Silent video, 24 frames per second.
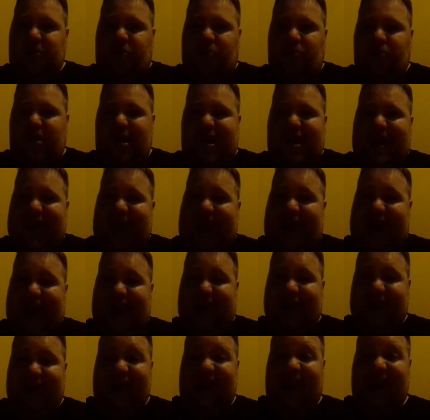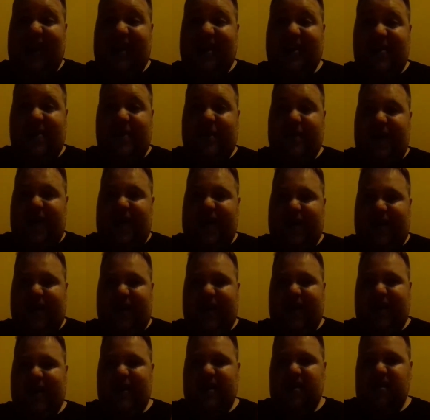we're getting Kenny
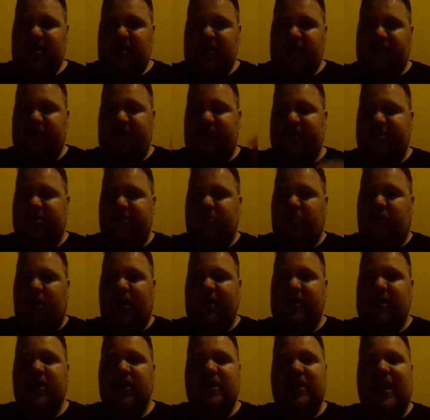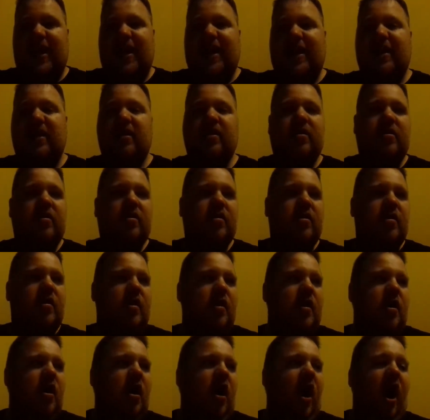Omega versus Y2J.
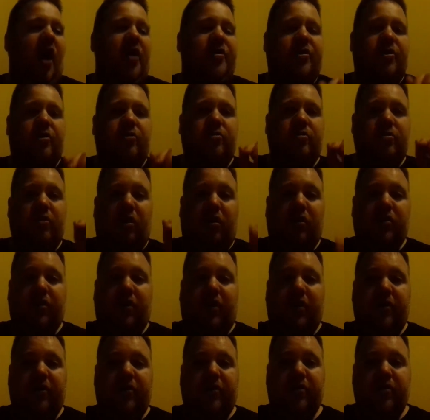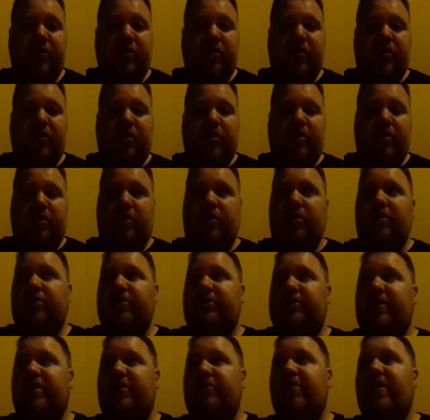I do not know who's
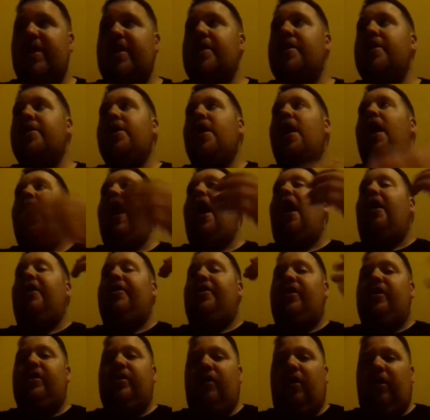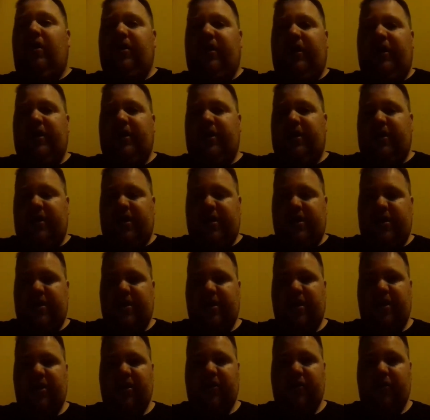going to win. I do not know
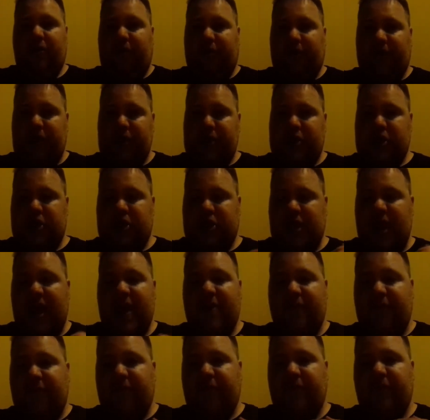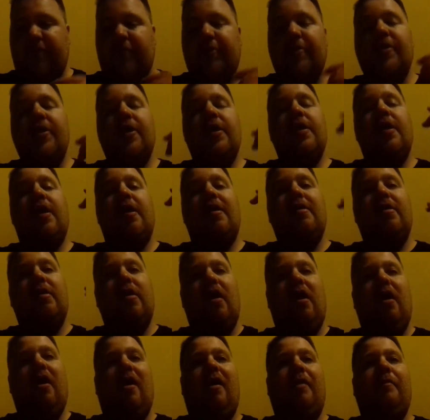who I'm going to cheer for.
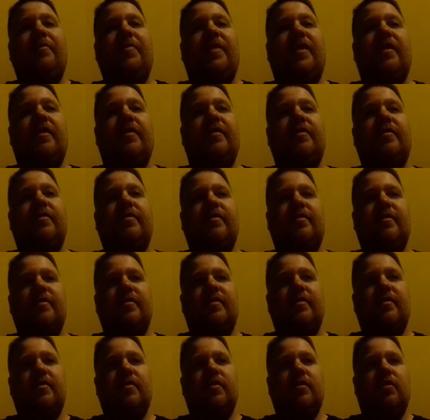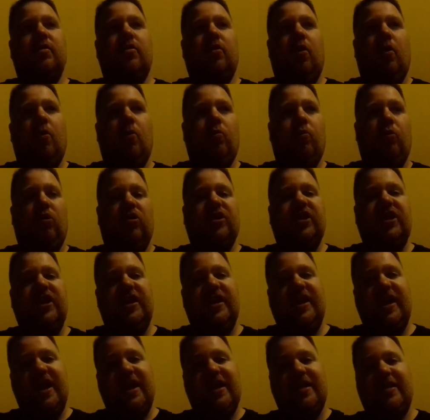I'm
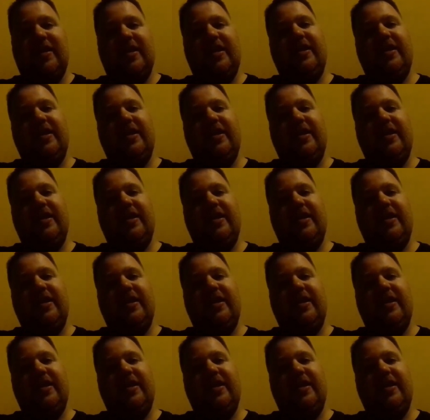watching this